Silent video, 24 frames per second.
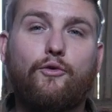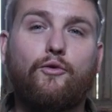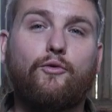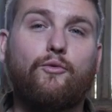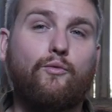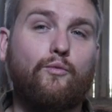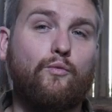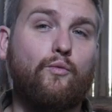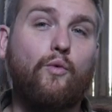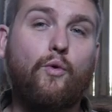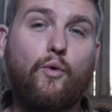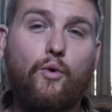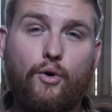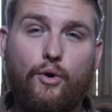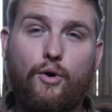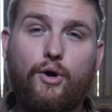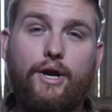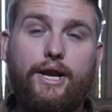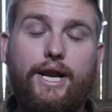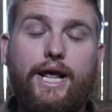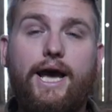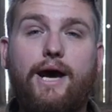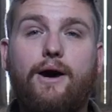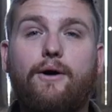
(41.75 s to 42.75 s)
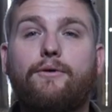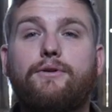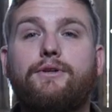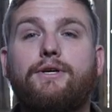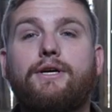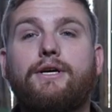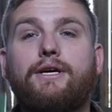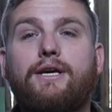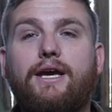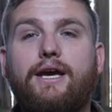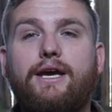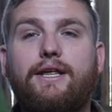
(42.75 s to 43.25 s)
wore it out,
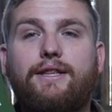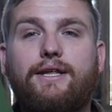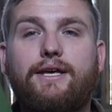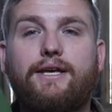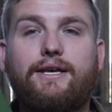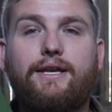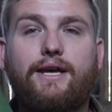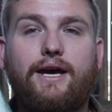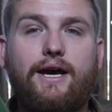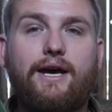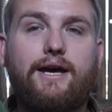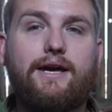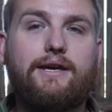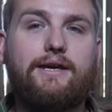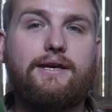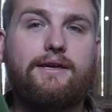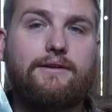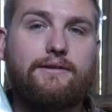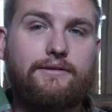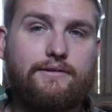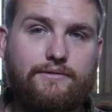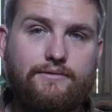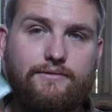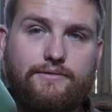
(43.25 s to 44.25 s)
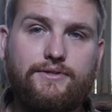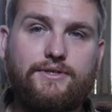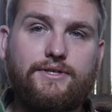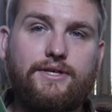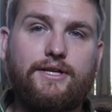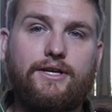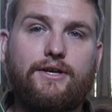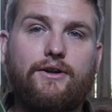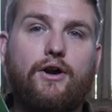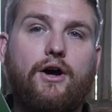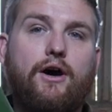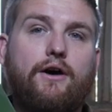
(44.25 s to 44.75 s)
and then I
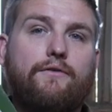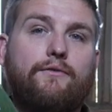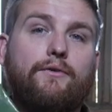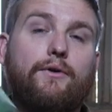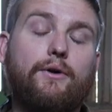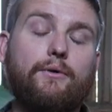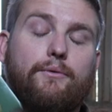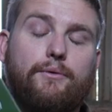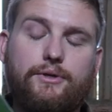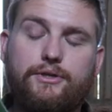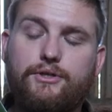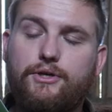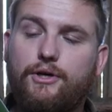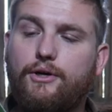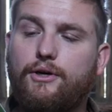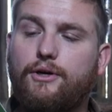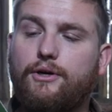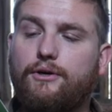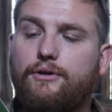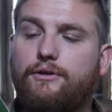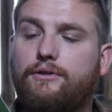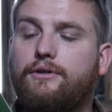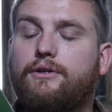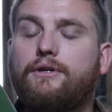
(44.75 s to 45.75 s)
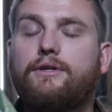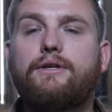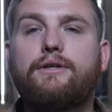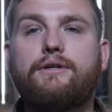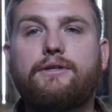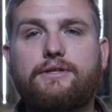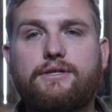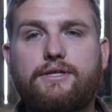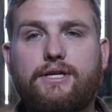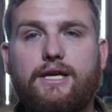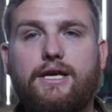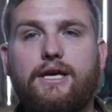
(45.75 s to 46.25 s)
sent it off for a return
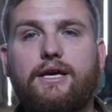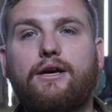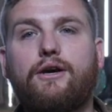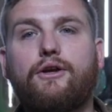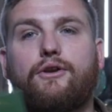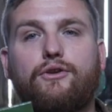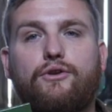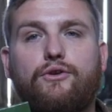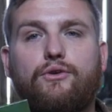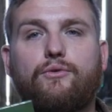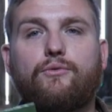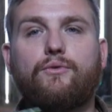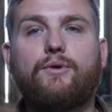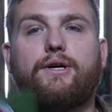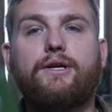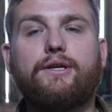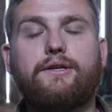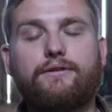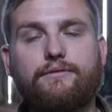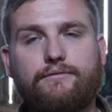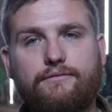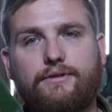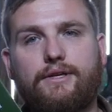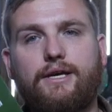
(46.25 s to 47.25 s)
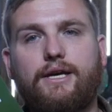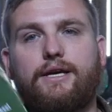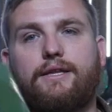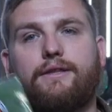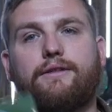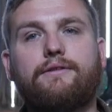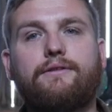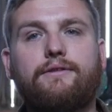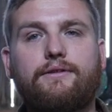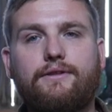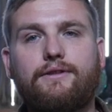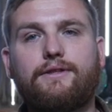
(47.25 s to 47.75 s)
to get a new one,
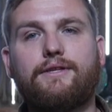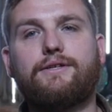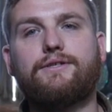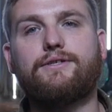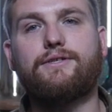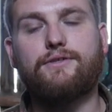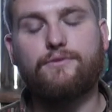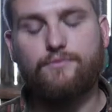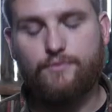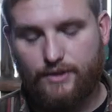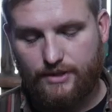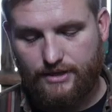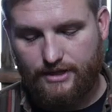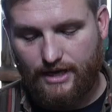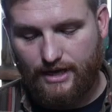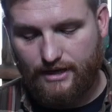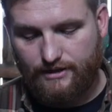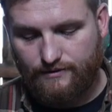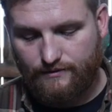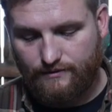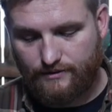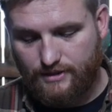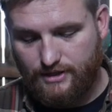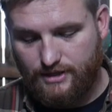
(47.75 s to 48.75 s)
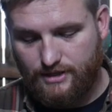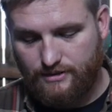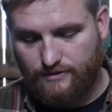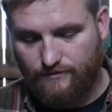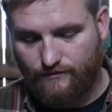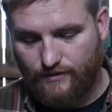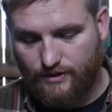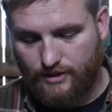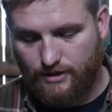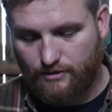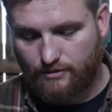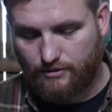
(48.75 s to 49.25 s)
and this is what this
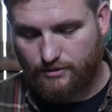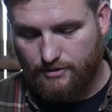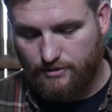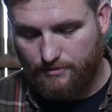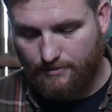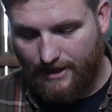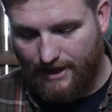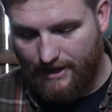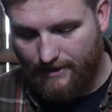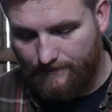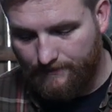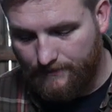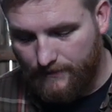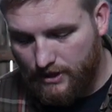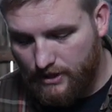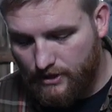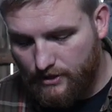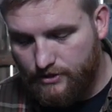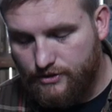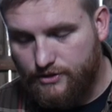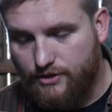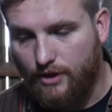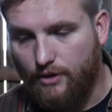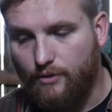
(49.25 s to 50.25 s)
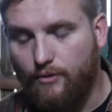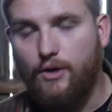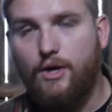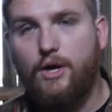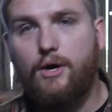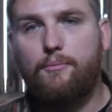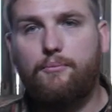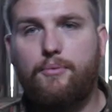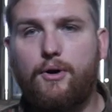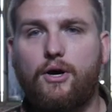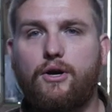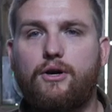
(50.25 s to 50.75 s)
video is about. So
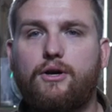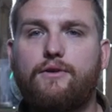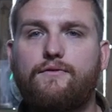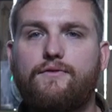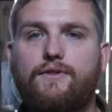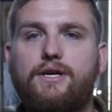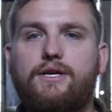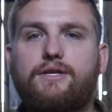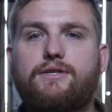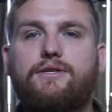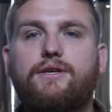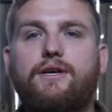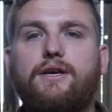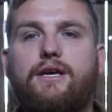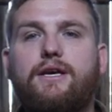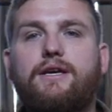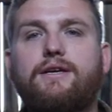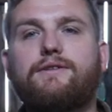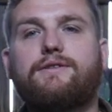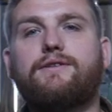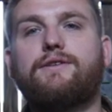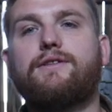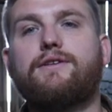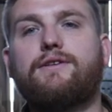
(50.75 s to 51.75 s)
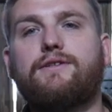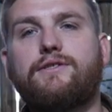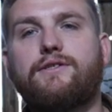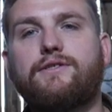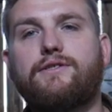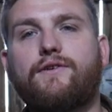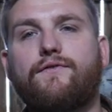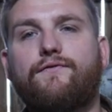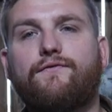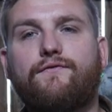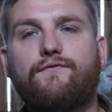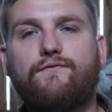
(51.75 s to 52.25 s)
part of this is
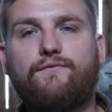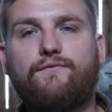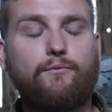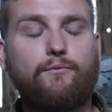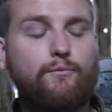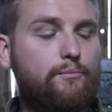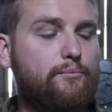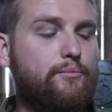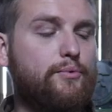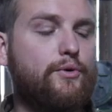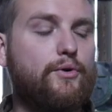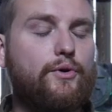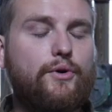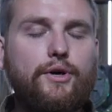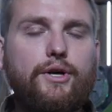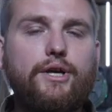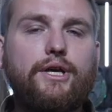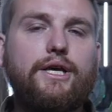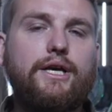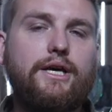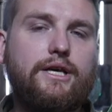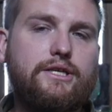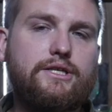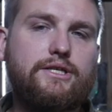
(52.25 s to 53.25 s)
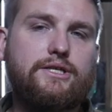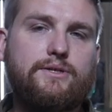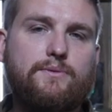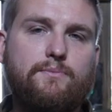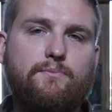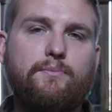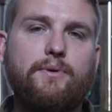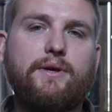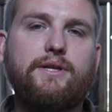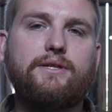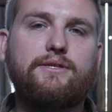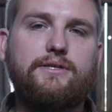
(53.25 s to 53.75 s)
a pretty
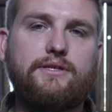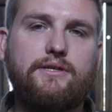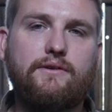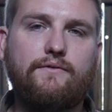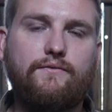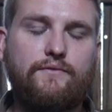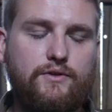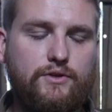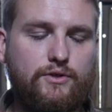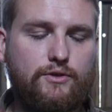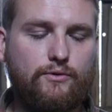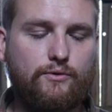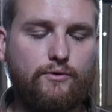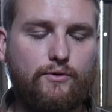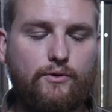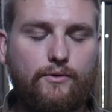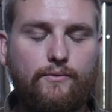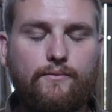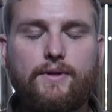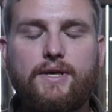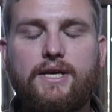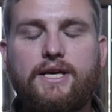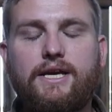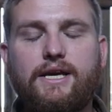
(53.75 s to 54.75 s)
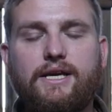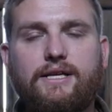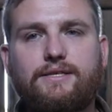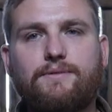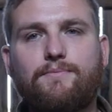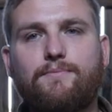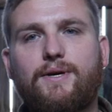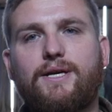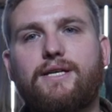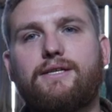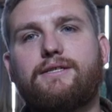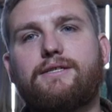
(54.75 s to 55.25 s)
expensive tool. It's
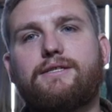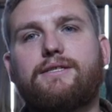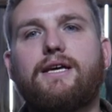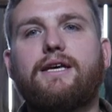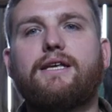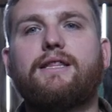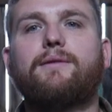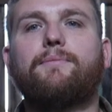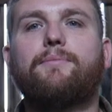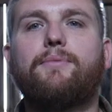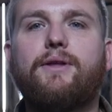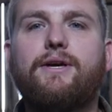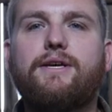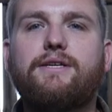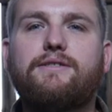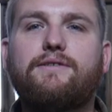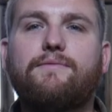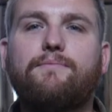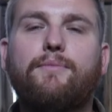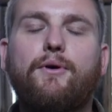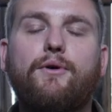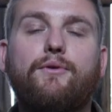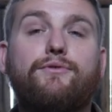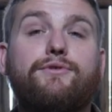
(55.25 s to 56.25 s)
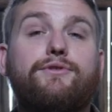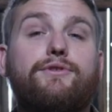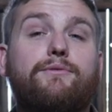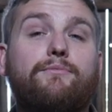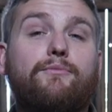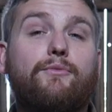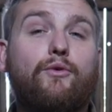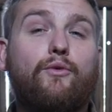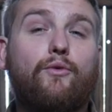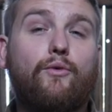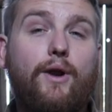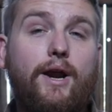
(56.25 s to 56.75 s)
meant to take the place of both
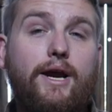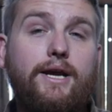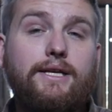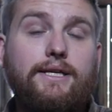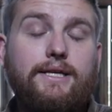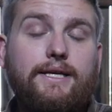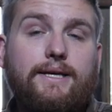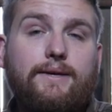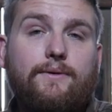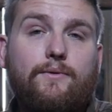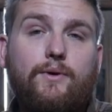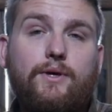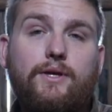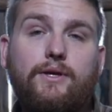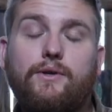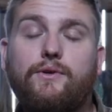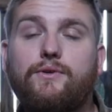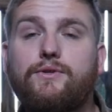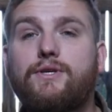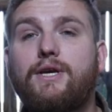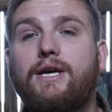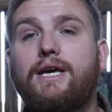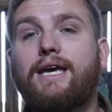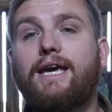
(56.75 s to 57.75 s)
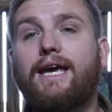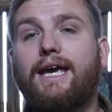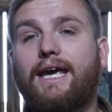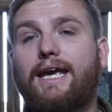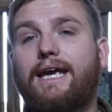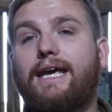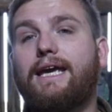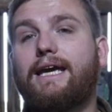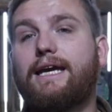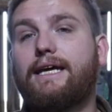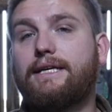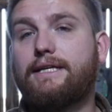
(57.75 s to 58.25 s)
some grinding wheels
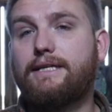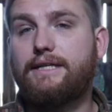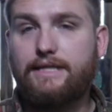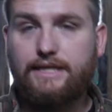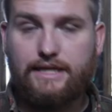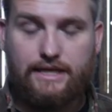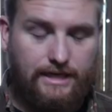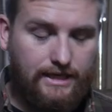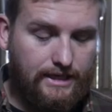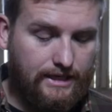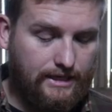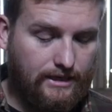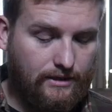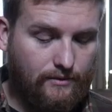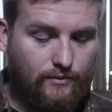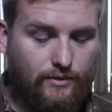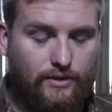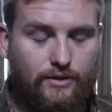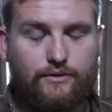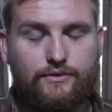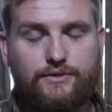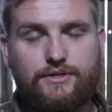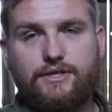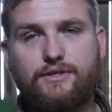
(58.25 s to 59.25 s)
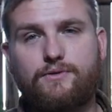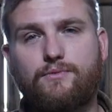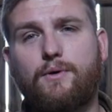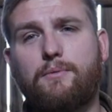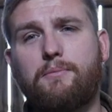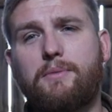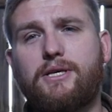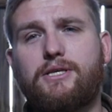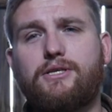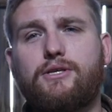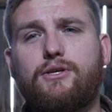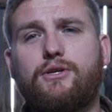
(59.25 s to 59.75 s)
and cutting wheels. That's what
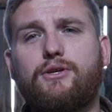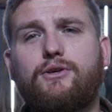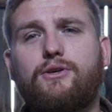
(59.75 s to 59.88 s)
makes it a